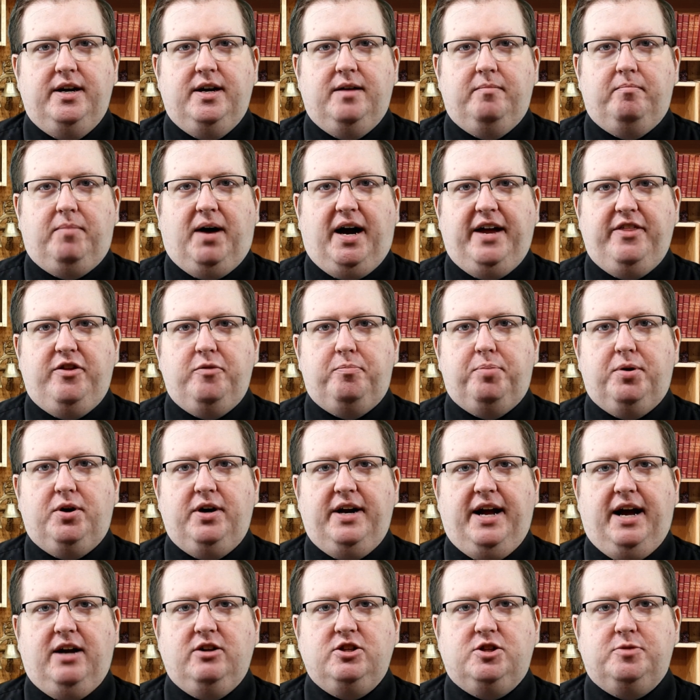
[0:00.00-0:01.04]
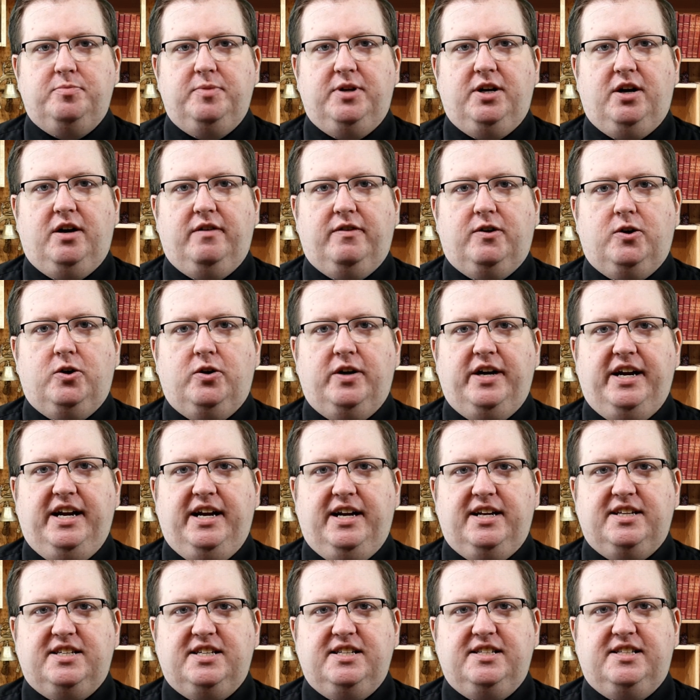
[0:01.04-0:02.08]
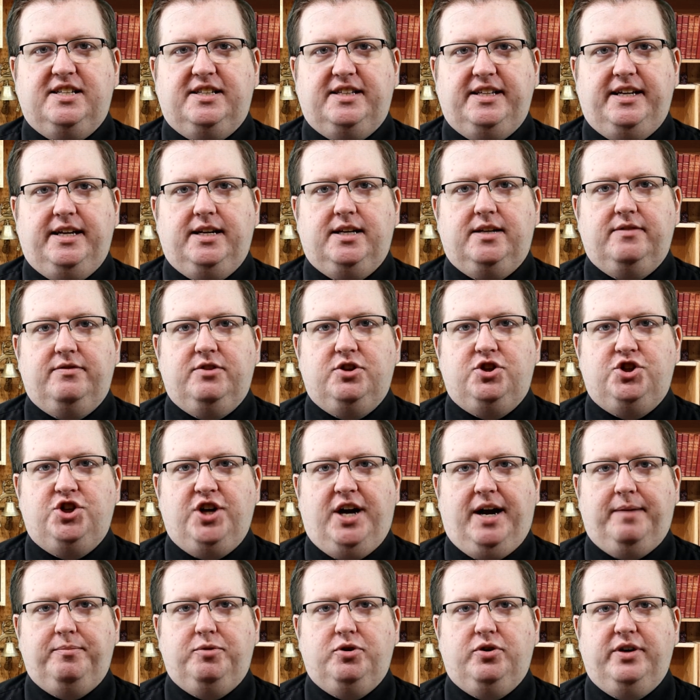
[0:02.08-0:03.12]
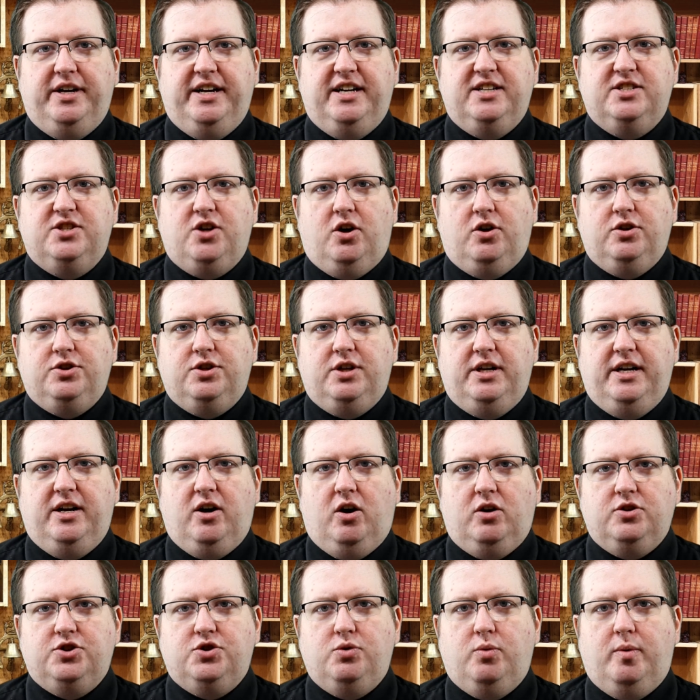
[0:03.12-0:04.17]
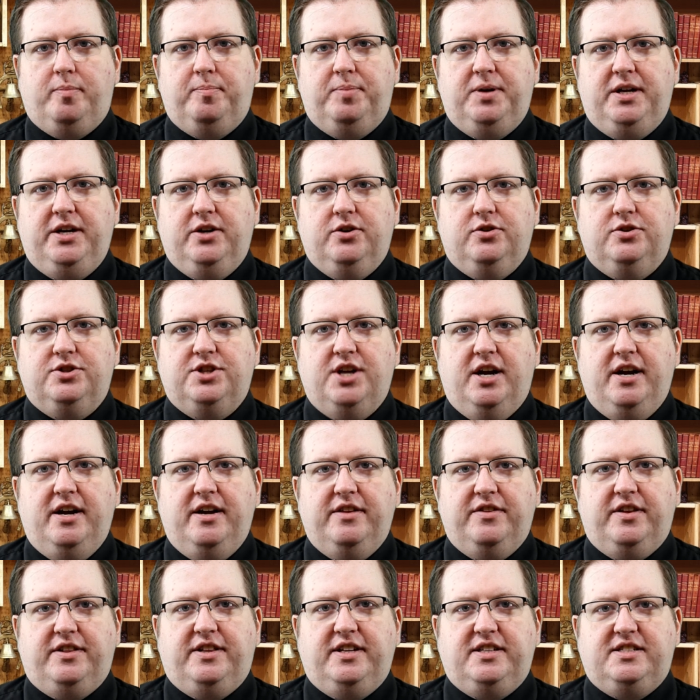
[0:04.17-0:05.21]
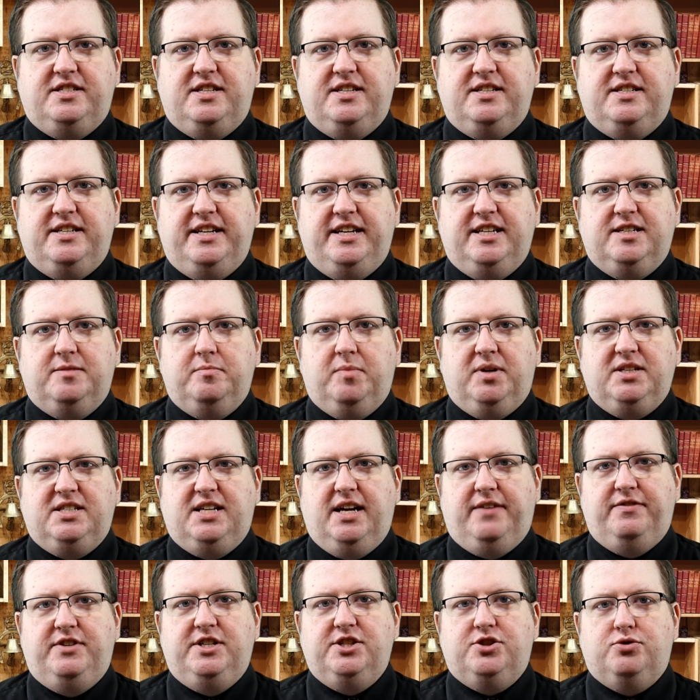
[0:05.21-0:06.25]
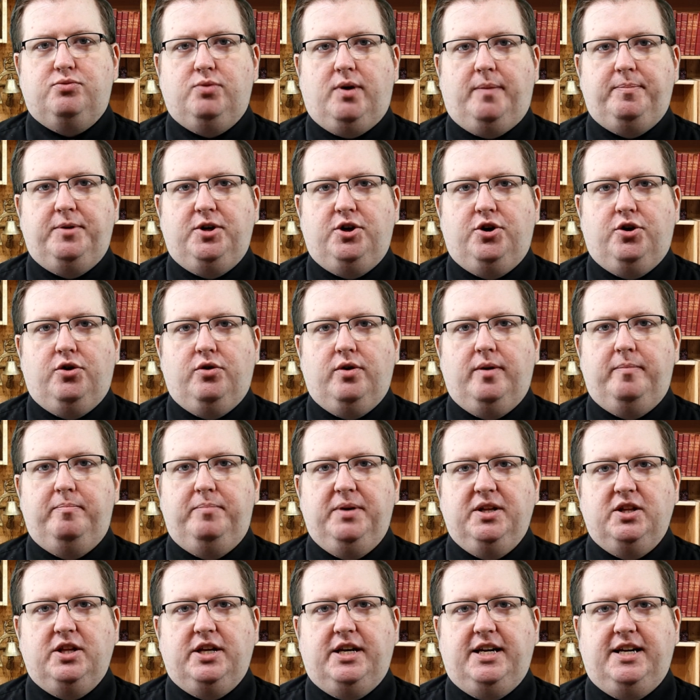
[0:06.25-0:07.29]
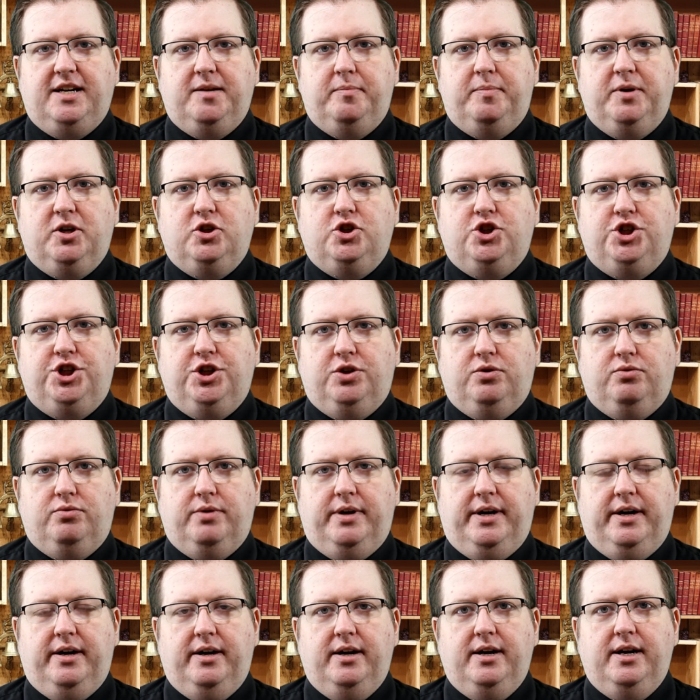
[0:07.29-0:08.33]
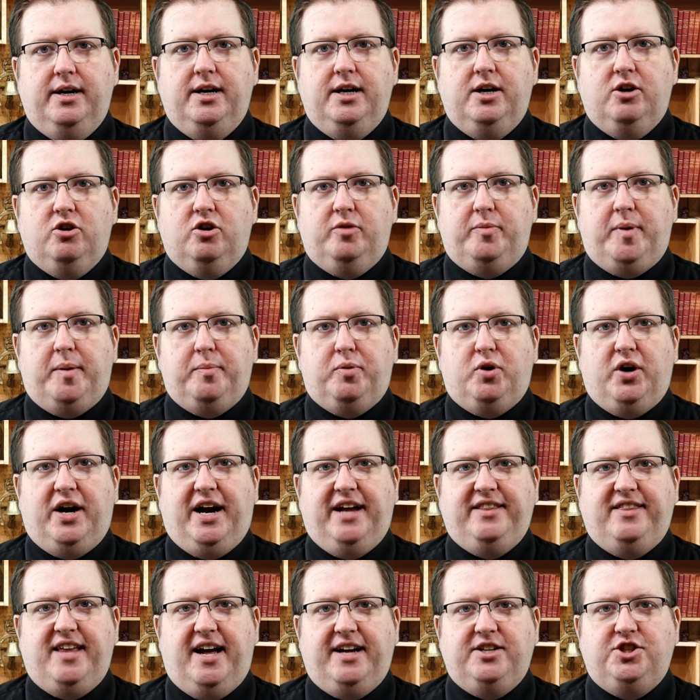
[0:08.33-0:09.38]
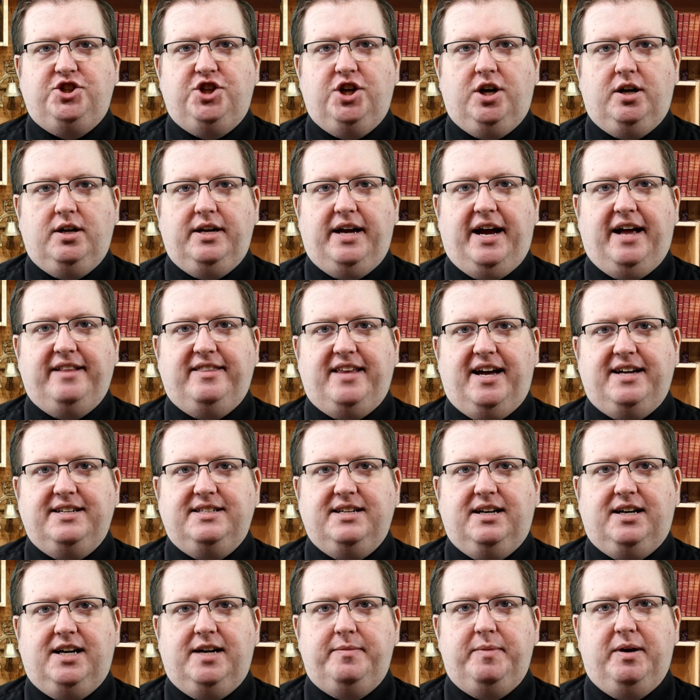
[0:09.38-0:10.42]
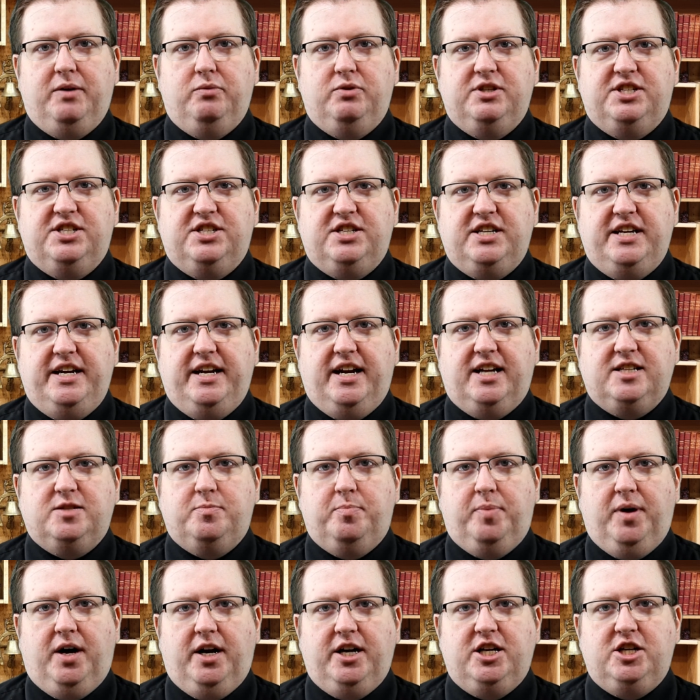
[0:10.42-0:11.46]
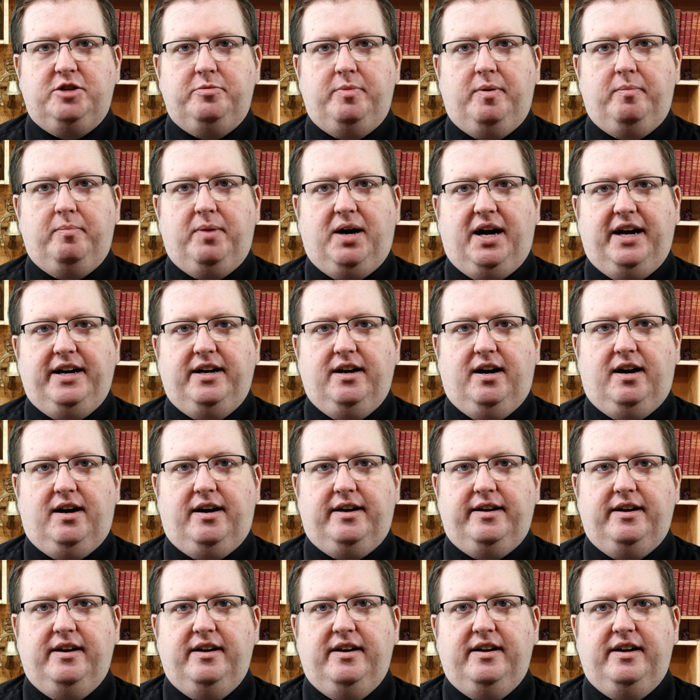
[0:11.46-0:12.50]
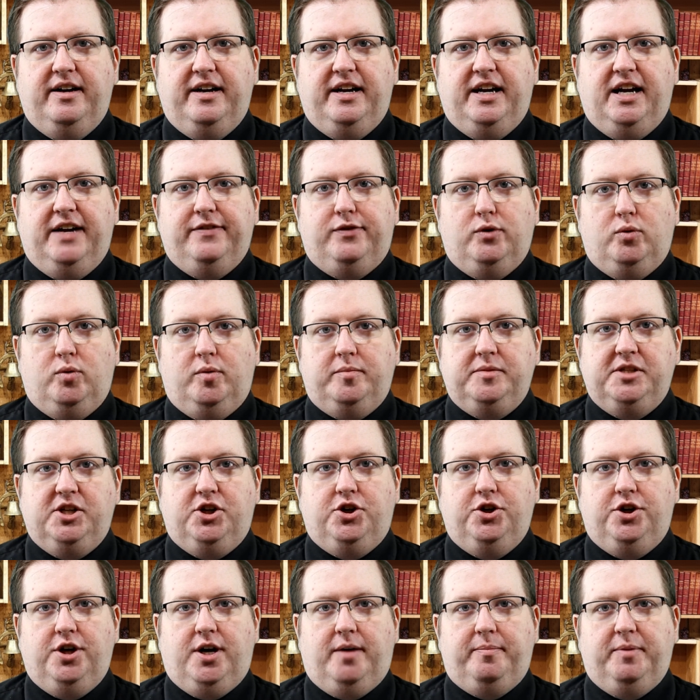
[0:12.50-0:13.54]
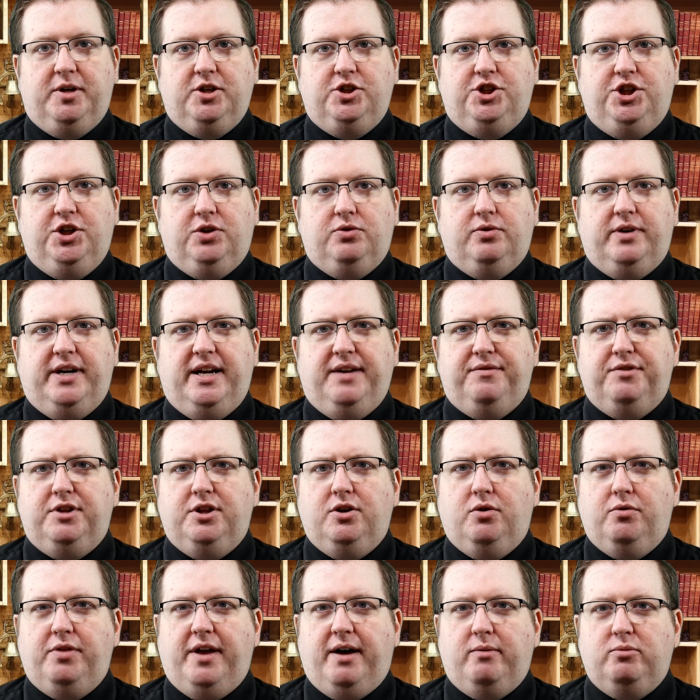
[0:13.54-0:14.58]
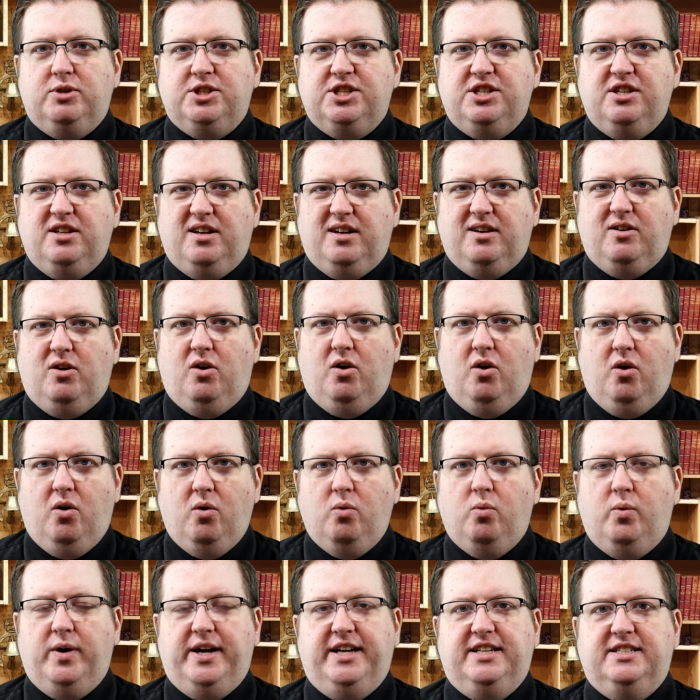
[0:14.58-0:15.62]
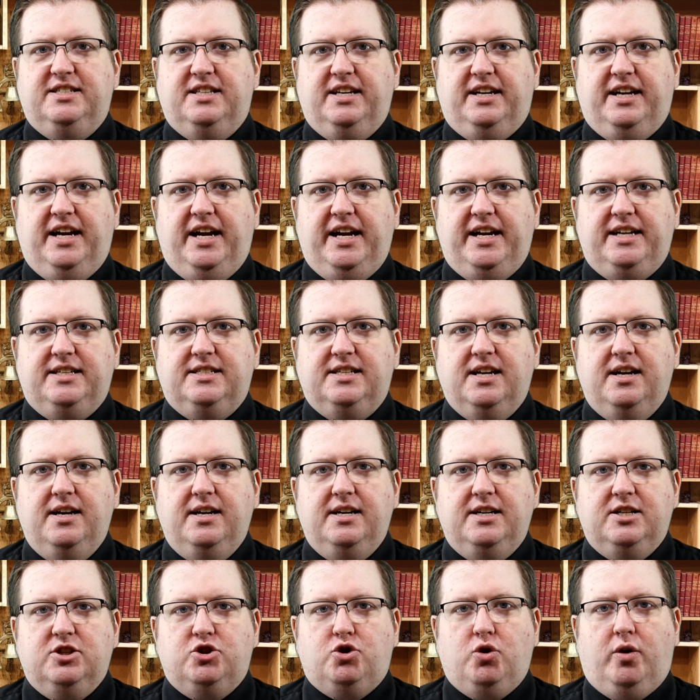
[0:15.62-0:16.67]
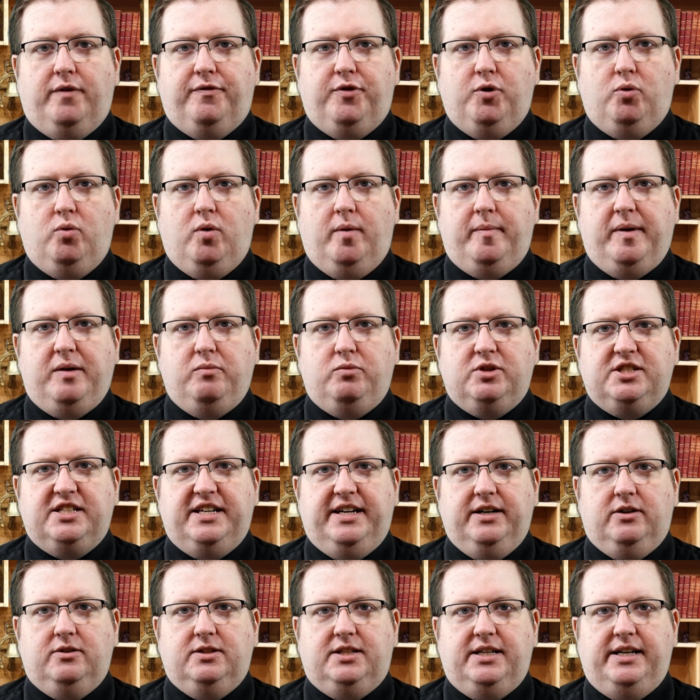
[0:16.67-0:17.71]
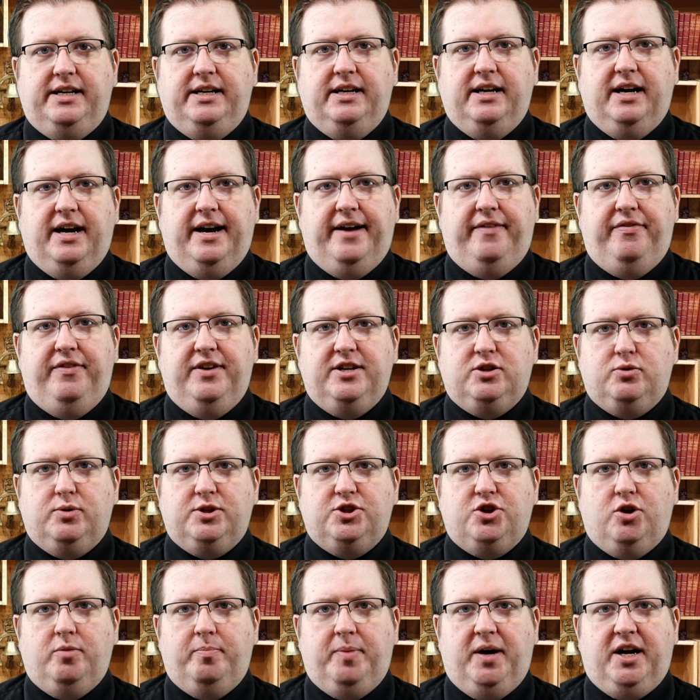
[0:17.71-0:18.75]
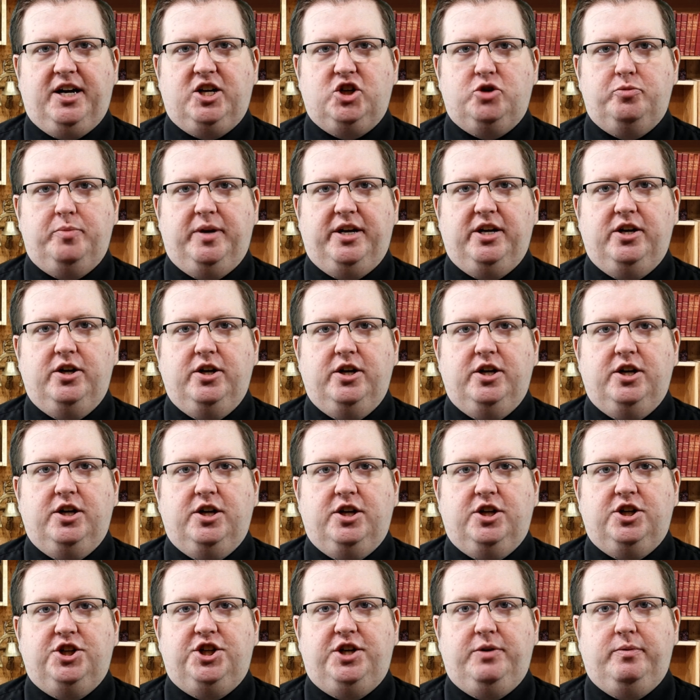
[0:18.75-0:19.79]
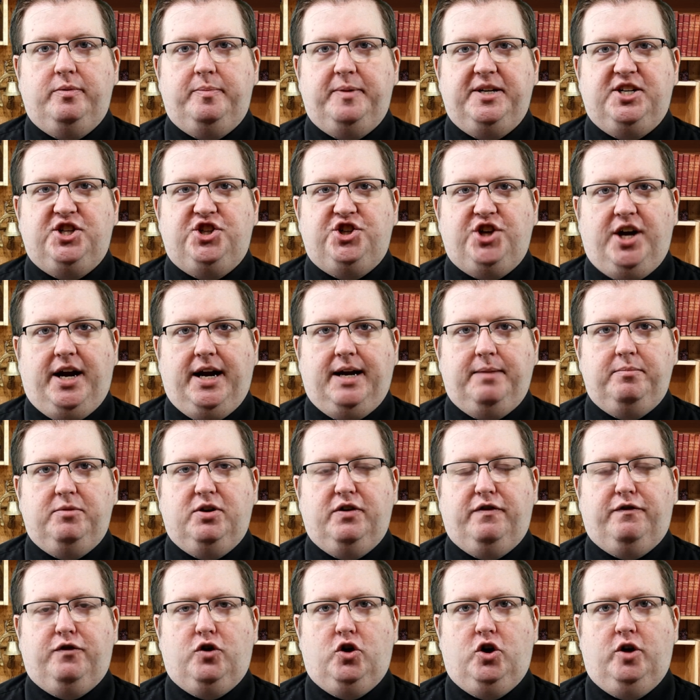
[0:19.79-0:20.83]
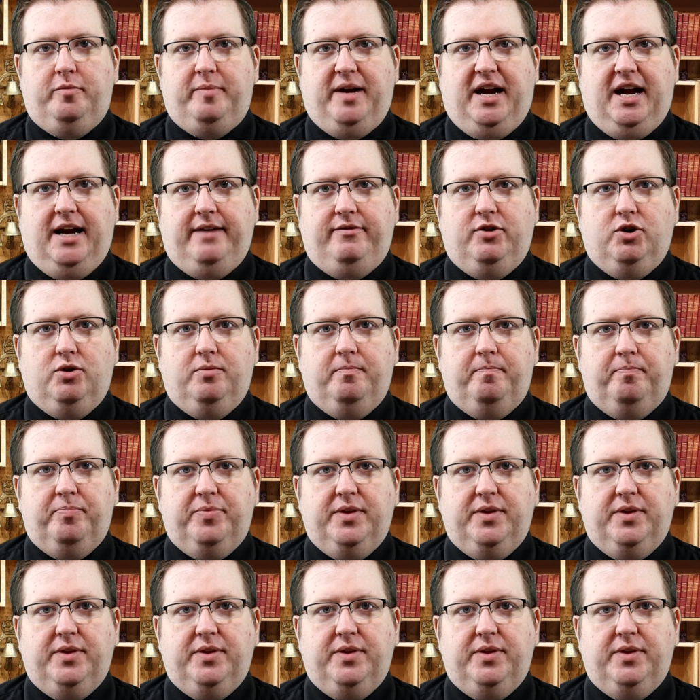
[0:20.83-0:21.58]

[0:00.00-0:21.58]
By the pronouncement of her innocence at the end of the chapter, it, is also, it also appears that this disease must have disrupted her ability to bear children. Remember, at that, ch at that time, it was seen as punishment by God if a woman could not bear children, even though that was not always the case. So if the woman was guilty, and this was her punishment, she would be shamed for her behavior.